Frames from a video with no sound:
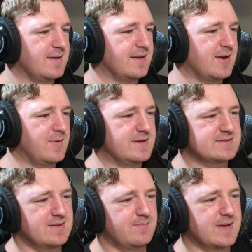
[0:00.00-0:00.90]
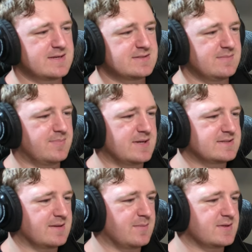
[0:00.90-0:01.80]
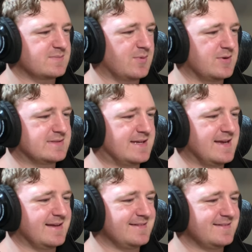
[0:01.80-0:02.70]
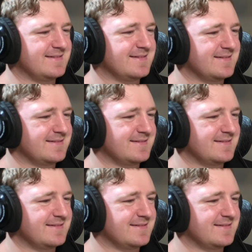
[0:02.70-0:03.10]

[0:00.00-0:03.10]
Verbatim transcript: Can't wait to see Benji bitching about his boys again.